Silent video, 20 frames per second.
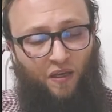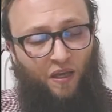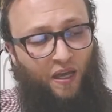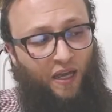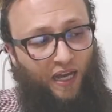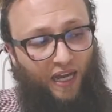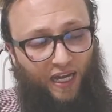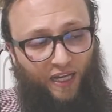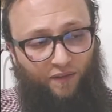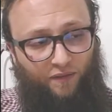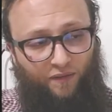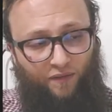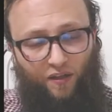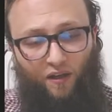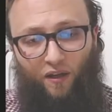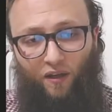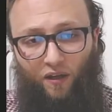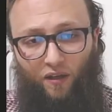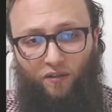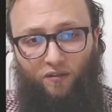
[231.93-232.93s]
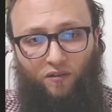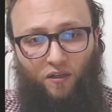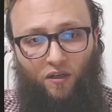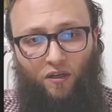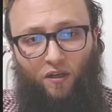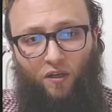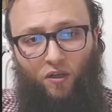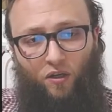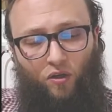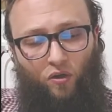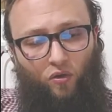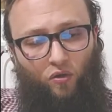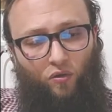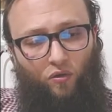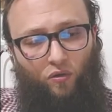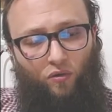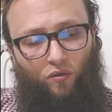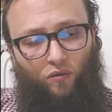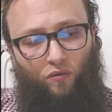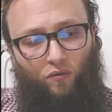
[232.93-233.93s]
And third,
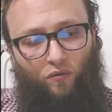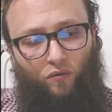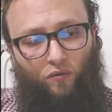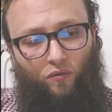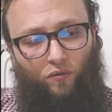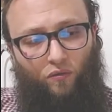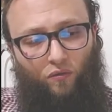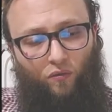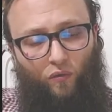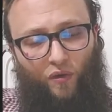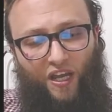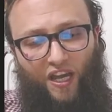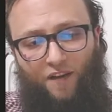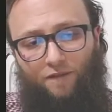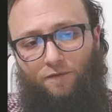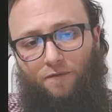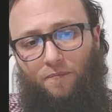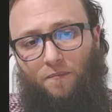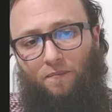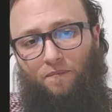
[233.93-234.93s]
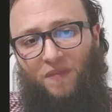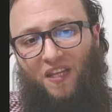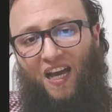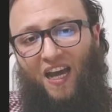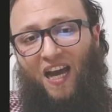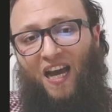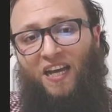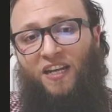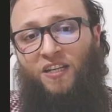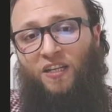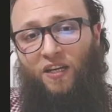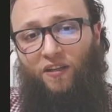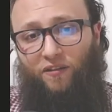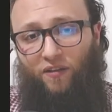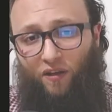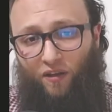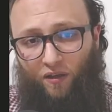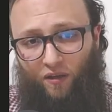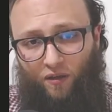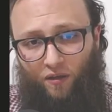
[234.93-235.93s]
we have
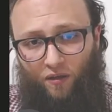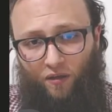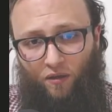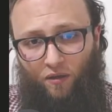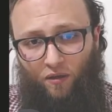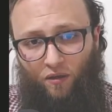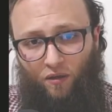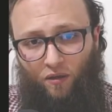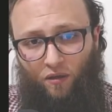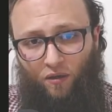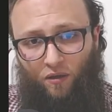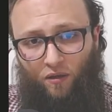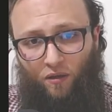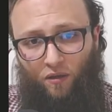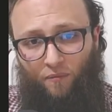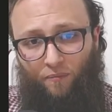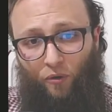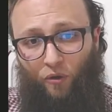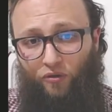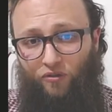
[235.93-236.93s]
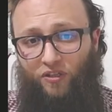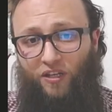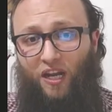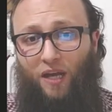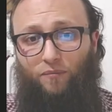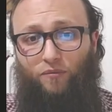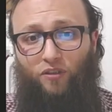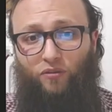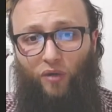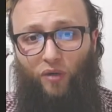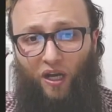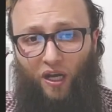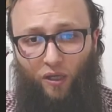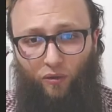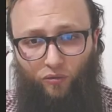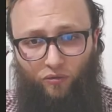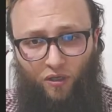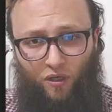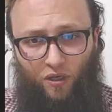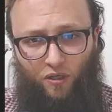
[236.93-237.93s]
another postsynaptic
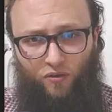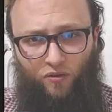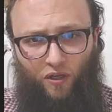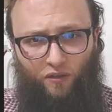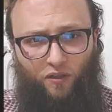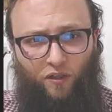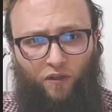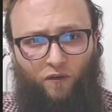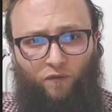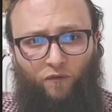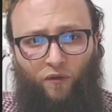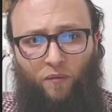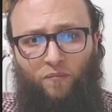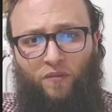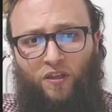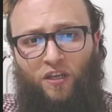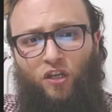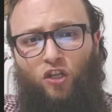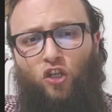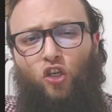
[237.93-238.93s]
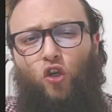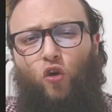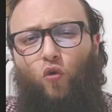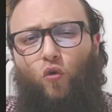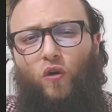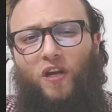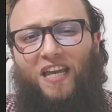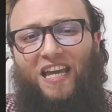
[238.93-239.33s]
route starting from the newly